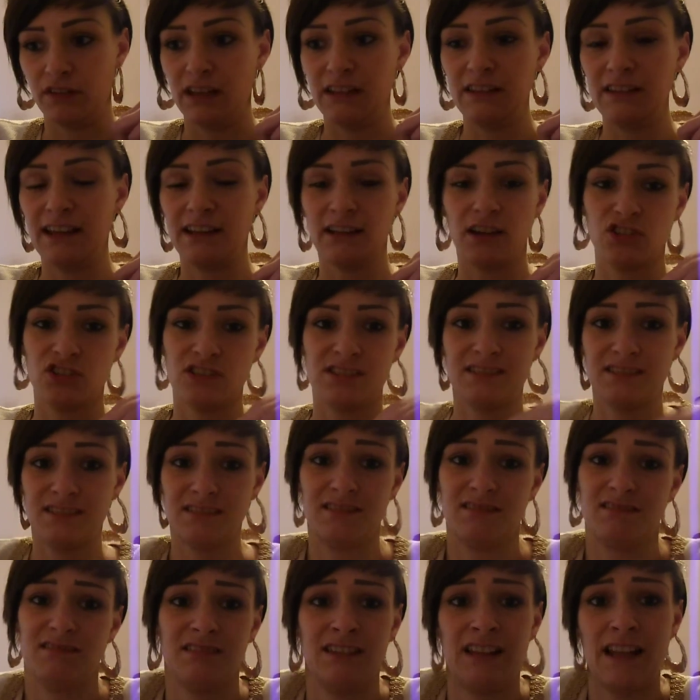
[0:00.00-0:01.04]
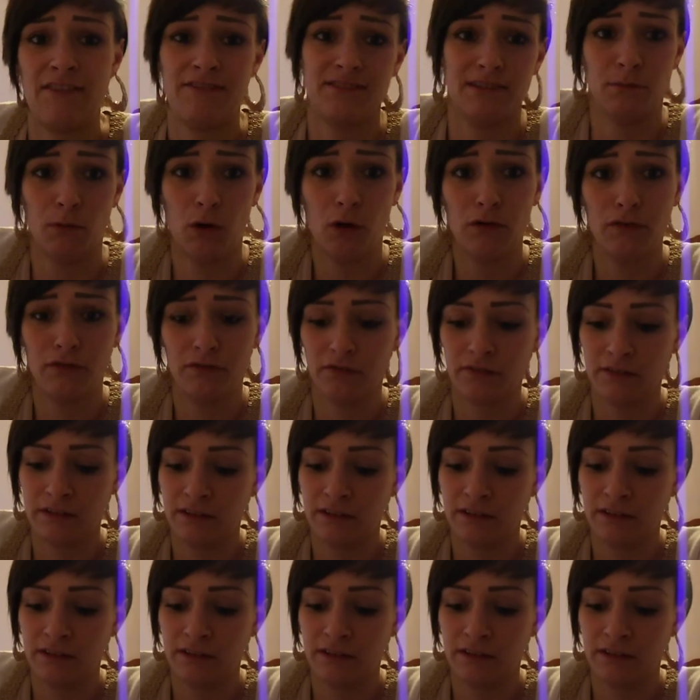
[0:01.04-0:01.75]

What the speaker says: And in the end, I just left them off.